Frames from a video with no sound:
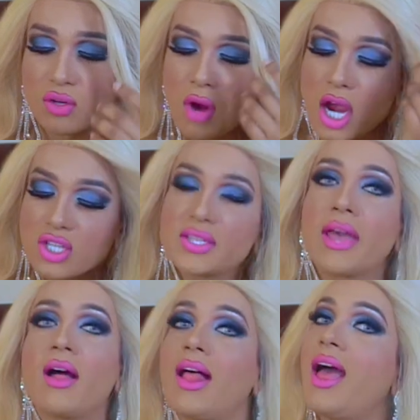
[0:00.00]
Garage
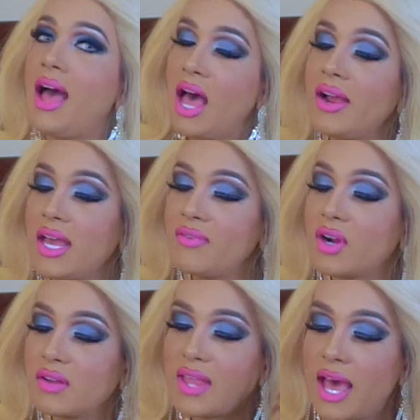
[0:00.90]
sale, okay, I've
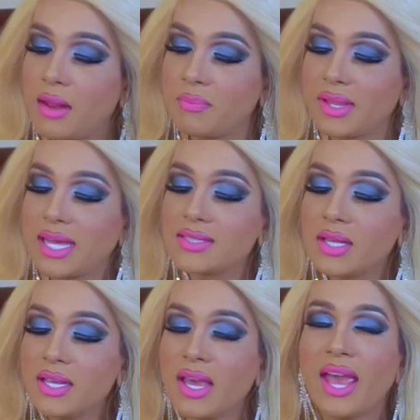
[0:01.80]
heard of that, but that's
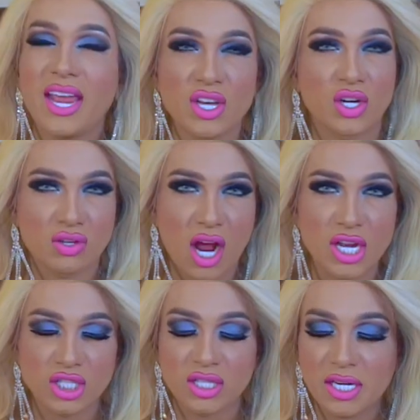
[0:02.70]
like in your
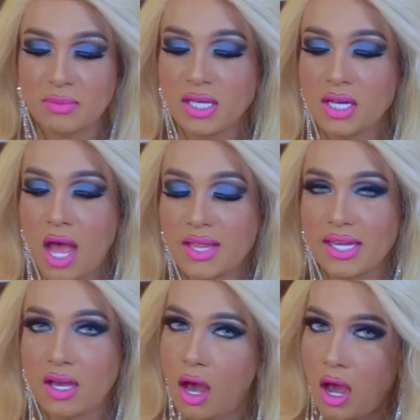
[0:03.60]
garage, you know what I mean? Not
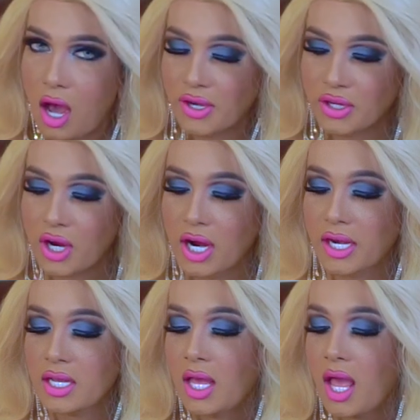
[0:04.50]
like on a yard.